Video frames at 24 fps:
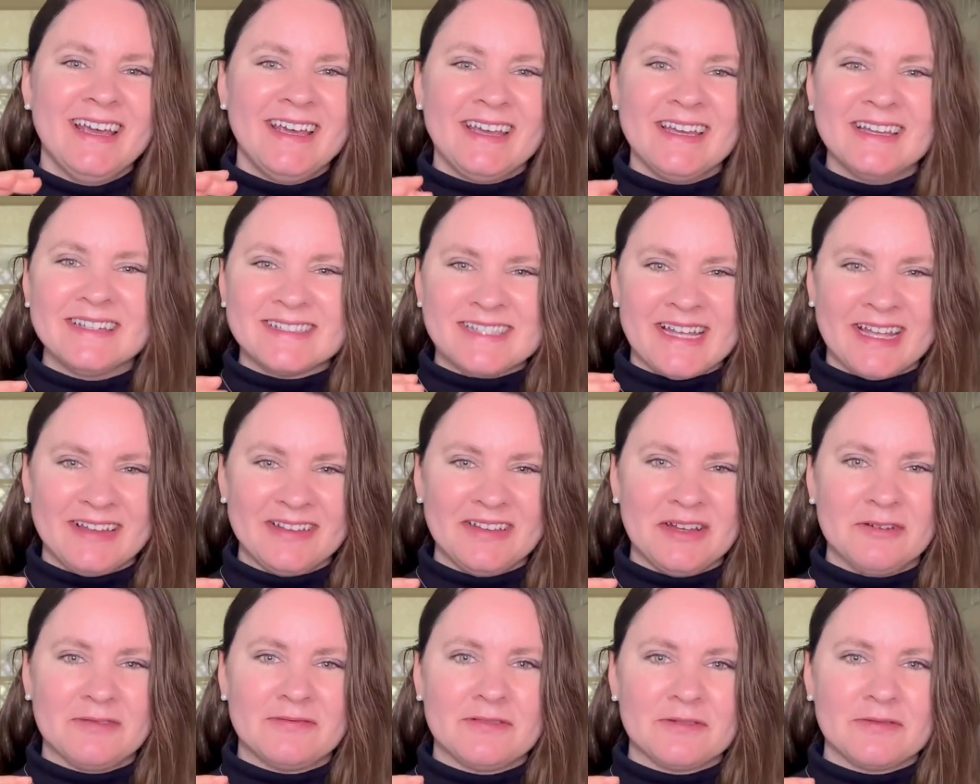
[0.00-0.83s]
It's a
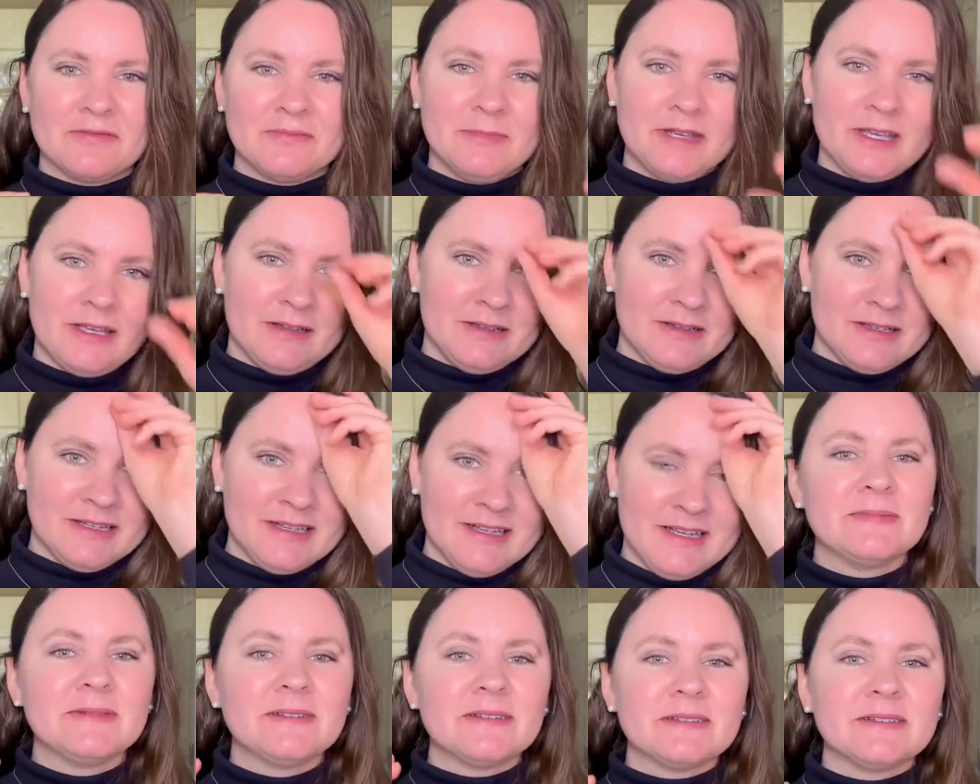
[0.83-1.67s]
loaf of meat.
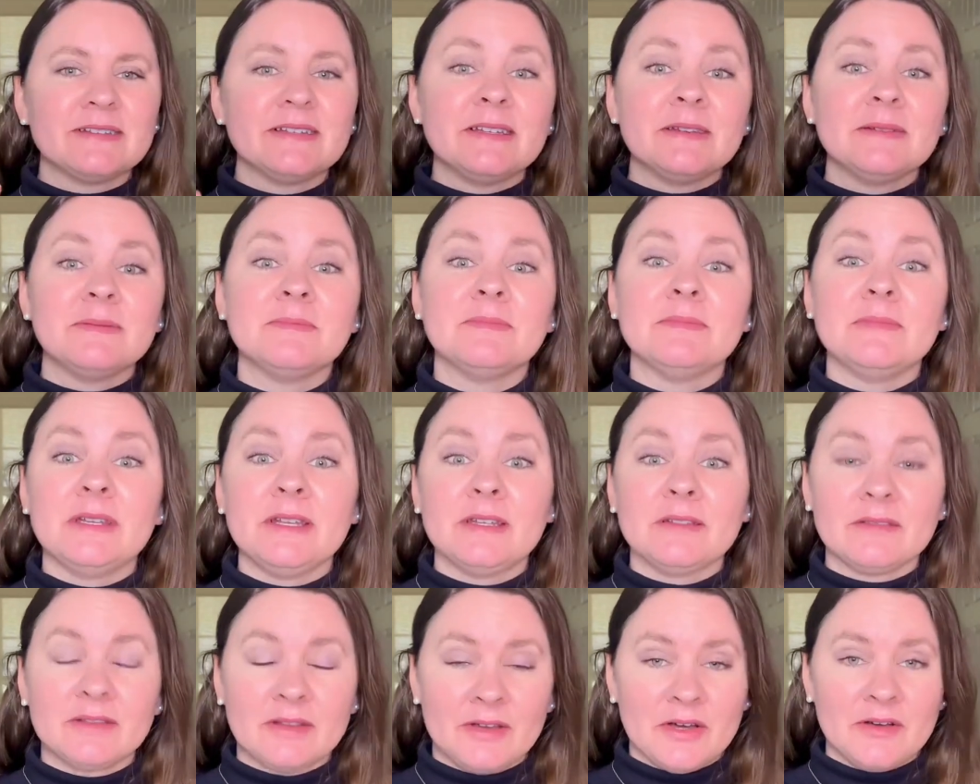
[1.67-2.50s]
Typically,
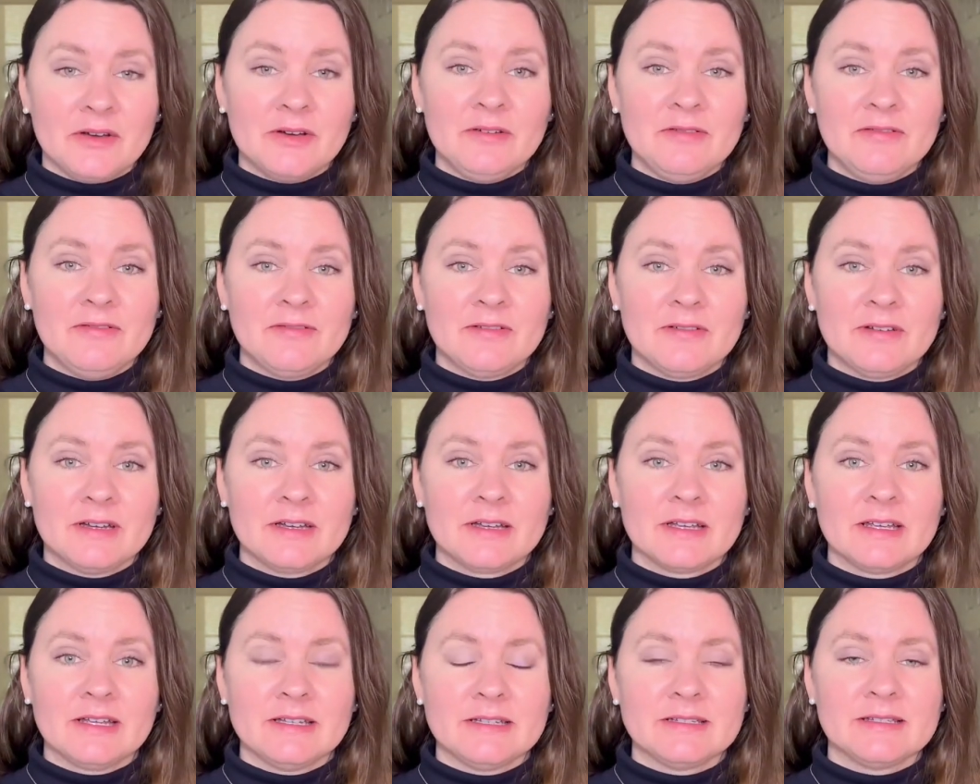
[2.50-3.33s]
meatloaf
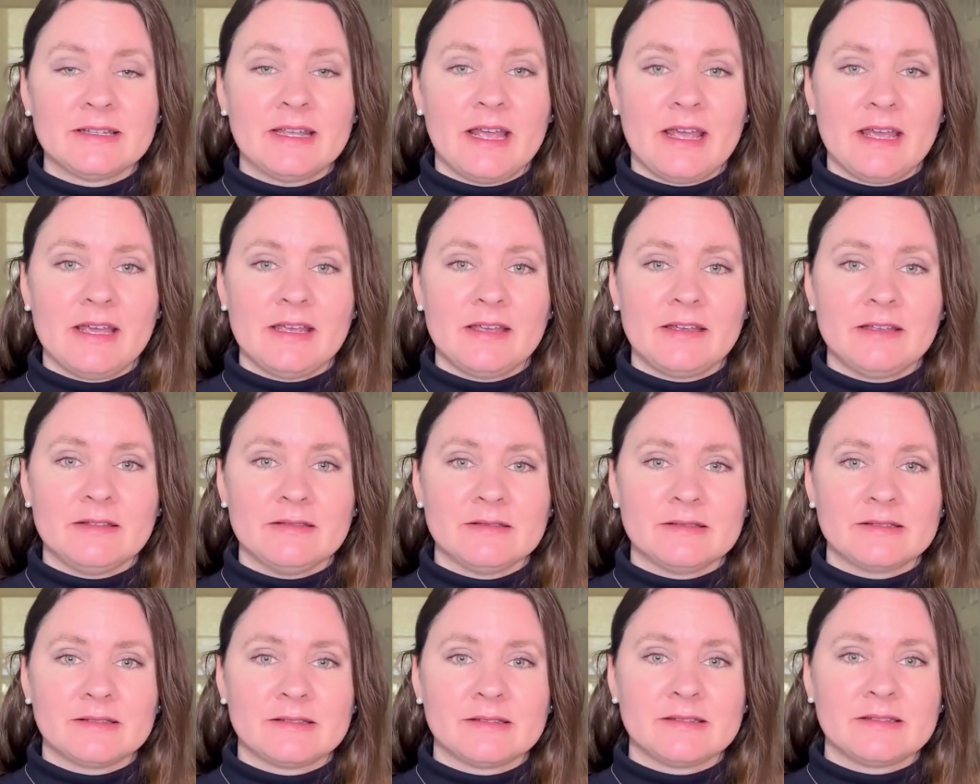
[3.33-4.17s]

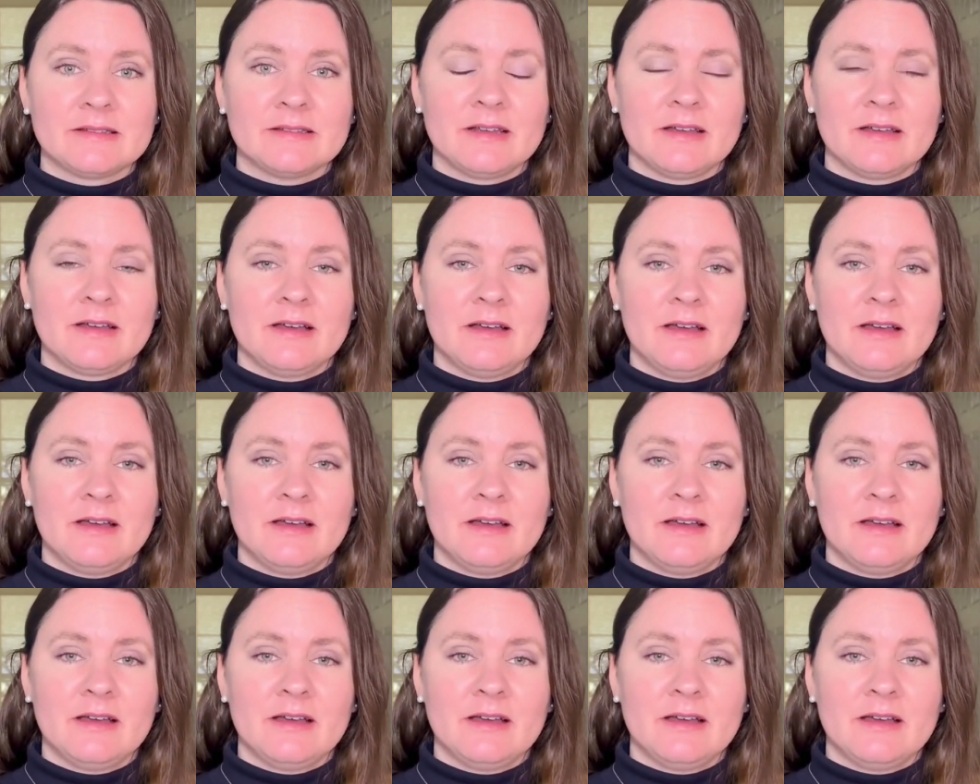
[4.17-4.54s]
contains